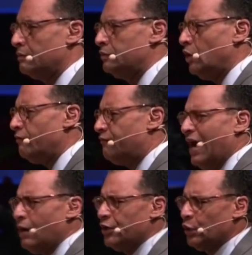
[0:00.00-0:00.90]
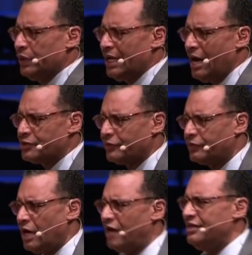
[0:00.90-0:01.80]
Your value in the eyes of
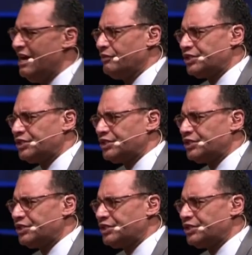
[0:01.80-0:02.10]
God never